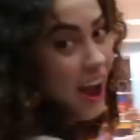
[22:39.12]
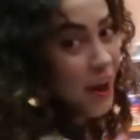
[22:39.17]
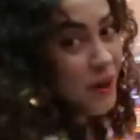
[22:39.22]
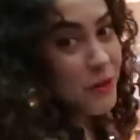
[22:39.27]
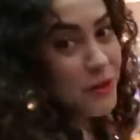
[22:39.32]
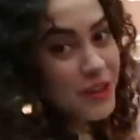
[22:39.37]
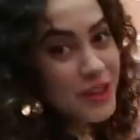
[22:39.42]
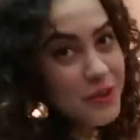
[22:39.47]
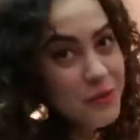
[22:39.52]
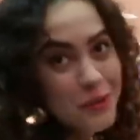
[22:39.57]

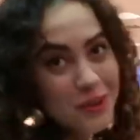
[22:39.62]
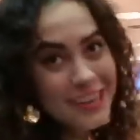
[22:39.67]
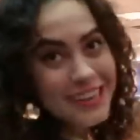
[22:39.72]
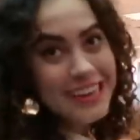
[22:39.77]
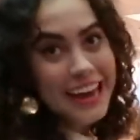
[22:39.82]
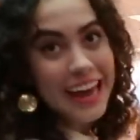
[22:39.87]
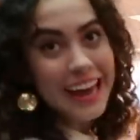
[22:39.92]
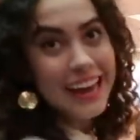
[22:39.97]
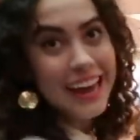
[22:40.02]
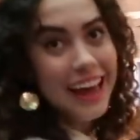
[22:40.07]
I really want to
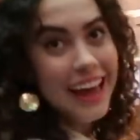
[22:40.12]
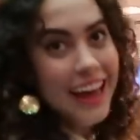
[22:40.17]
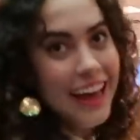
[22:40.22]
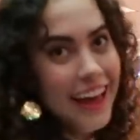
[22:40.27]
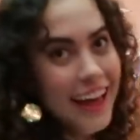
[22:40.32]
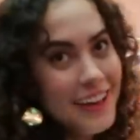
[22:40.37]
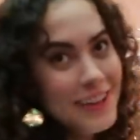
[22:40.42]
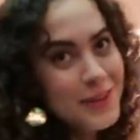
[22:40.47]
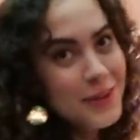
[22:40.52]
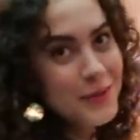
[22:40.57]
get
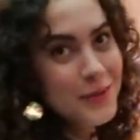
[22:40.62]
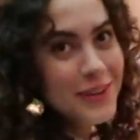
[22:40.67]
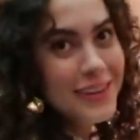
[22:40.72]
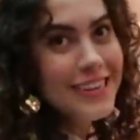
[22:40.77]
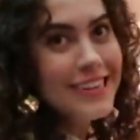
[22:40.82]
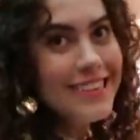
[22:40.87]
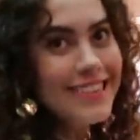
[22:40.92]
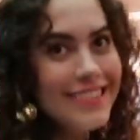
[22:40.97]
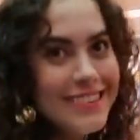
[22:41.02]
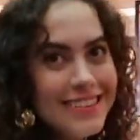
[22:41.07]

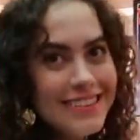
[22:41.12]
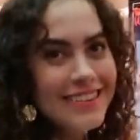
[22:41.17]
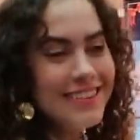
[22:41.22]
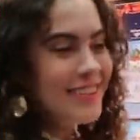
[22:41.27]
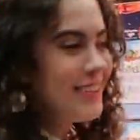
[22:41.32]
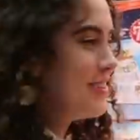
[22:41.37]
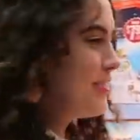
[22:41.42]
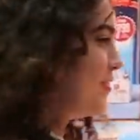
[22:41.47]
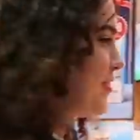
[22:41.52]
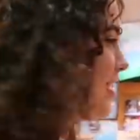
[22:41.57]
Eloise
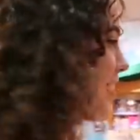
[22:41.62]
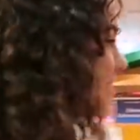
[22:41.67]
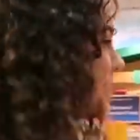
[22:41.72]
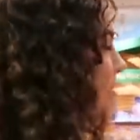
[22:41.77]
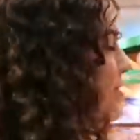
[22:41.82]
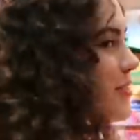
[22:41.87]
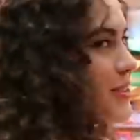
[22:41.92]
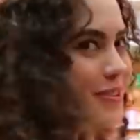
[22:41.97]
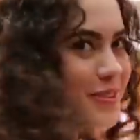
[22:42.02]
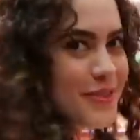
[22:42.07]

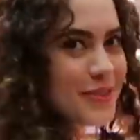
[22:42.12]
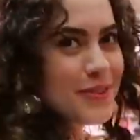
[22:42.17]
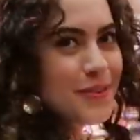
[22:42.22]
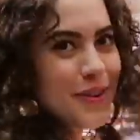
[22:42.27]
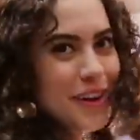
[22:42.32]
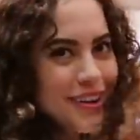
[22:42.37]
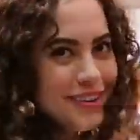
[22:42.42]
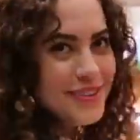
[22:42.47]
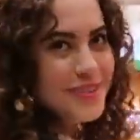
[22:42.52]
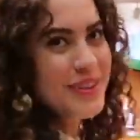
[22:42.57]
because we used to
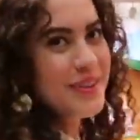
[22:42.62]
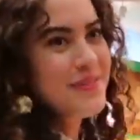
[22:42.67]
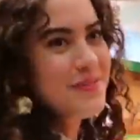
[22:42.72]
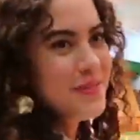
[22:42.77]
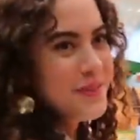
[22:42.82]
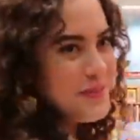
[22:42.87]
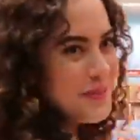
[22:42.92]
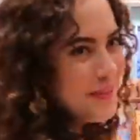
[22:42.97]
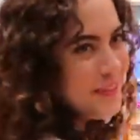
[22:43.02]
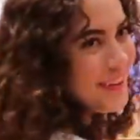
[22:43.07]
watch that
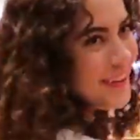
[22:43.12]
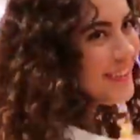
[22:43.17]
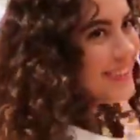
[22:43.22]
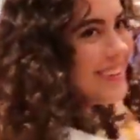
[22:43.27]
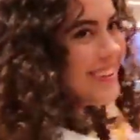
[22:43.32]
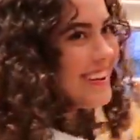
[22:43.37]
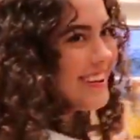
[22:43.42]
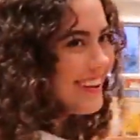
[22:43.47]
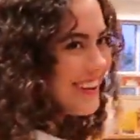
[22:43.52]
movie when I was a